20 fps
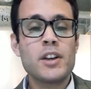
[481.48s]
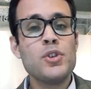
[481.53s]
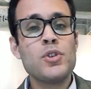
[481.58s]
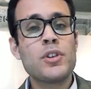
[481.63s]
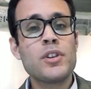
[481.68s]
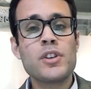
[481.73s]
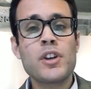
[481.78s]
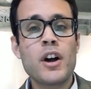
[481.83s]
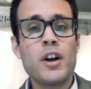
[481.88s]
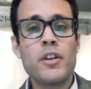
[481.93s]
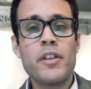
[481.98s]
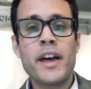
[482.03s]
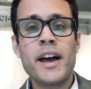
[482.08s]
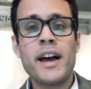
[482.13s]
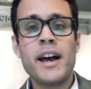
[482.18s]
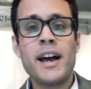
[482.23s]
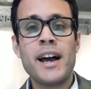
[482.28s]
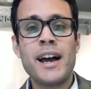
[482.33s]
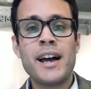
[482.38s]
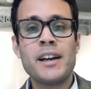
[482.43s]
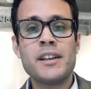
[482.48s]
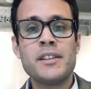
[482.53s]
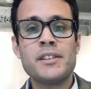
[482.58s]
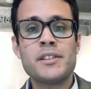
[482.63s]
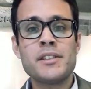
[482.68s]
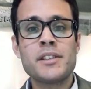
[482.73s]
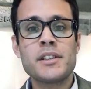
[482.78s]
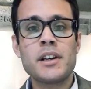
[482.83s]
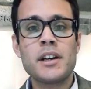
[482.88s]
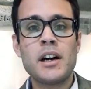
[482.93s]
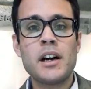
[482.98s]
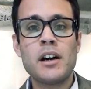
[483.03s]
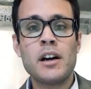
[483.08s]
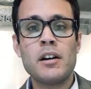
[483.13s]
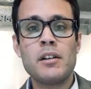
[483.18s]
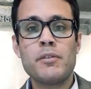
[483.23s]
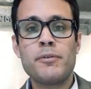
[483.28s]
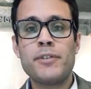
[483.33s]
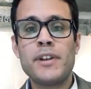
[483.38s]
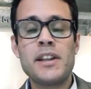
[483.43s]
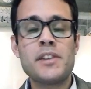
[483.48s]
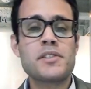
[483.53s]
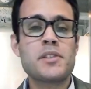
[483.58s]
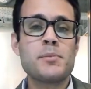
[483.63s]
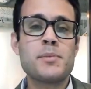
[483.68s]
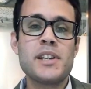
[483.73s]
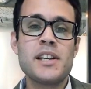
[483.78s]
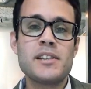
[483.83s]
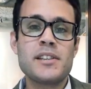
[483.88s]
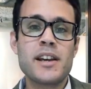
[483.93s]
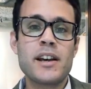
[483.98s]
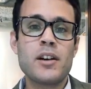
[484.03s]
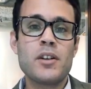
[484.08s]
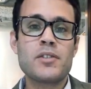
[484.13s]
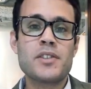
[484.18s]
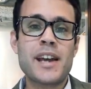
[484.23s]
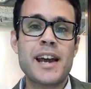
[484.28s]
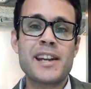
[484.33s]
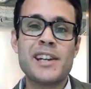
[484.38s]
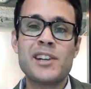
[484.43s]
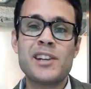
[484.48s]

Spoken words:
You can go there and fill in some details, and